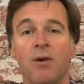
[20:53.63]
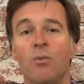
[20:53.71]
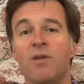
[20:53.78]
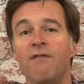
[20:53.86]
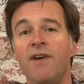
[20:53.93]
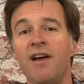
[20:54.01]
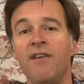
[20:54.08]

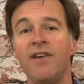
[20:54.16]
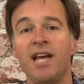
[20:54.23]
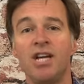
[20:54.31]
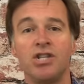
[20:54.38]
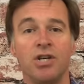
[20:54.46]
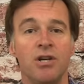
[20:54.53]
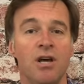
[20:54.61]
with a
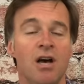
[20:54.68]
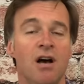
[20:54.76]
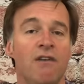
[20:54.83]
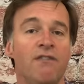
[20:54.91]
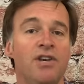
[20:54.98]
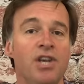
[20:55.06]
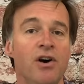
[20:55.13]
variation
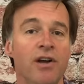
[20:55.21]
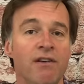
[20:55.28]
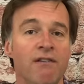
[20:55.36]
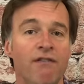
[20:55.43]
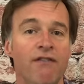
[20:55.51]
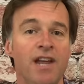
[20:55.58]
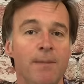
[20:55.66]
of
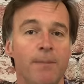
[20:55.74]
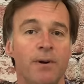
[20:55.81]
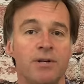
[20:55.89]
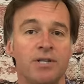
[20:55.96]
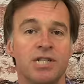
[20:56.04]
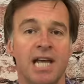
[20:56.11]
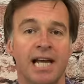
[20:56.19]
9 feet
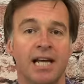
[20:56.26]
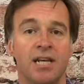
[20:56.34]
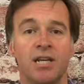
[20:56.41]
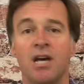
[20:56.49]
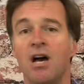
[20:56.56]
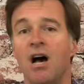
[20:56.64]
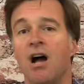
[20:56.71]
per second